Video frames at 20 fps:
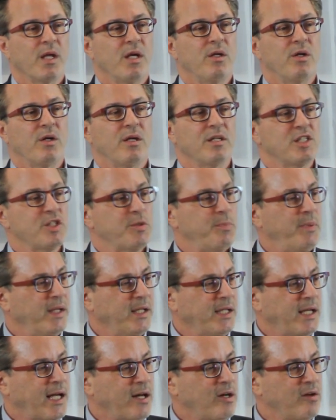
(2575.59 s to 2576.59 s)
You can
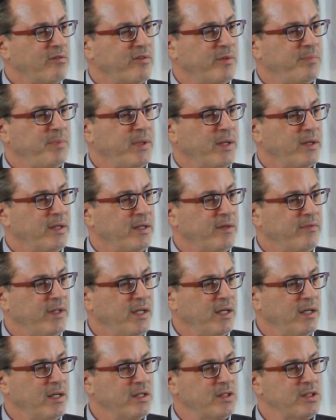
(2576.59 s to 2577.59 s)
spill it out over a period of
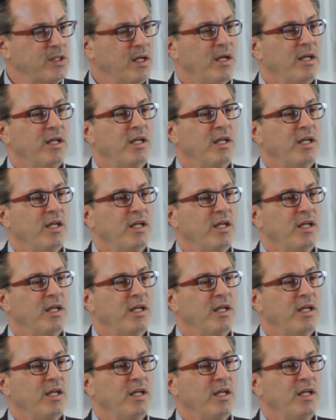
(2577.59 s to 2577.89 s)
years.